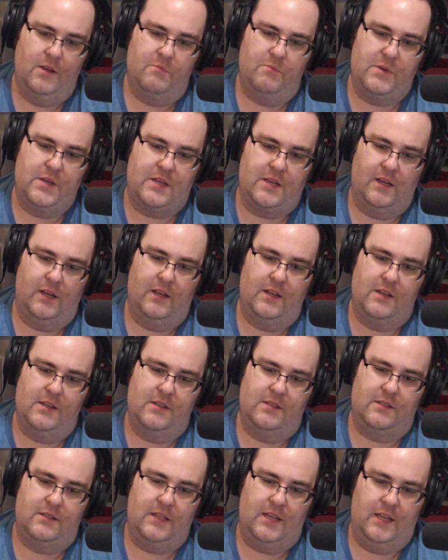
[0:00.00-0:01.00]

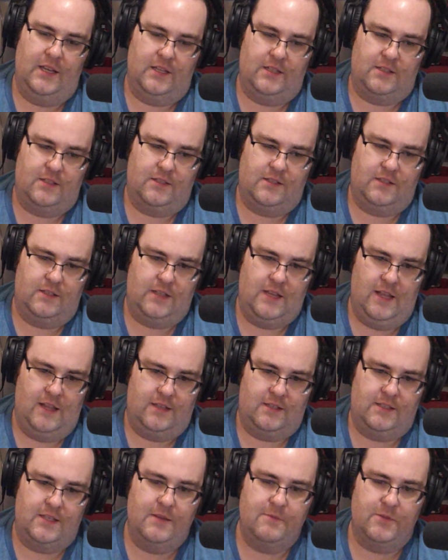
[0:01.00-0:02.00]
Because it
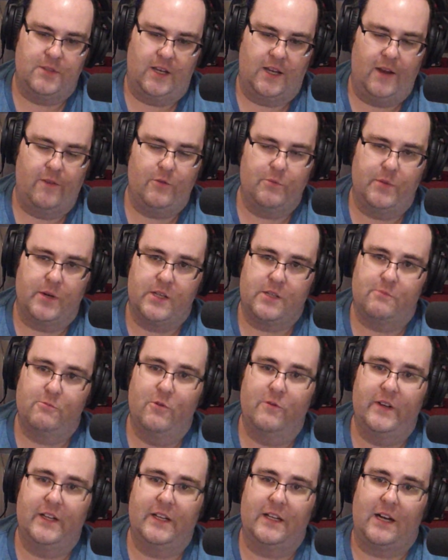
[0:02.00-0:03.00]
seems like everybody's
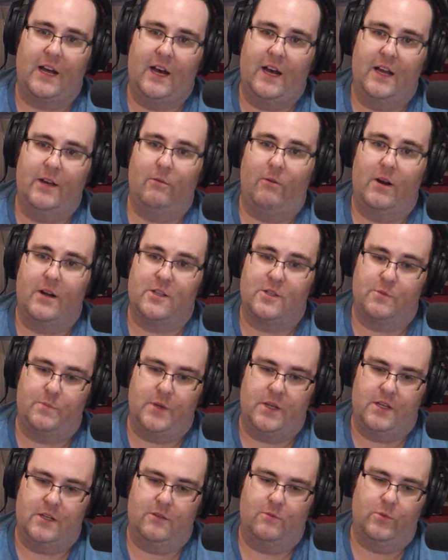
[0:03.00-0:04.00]
moving at a high rate of
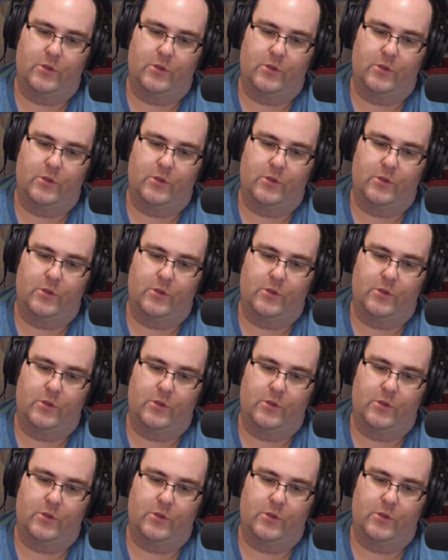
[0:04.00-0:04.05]
speed,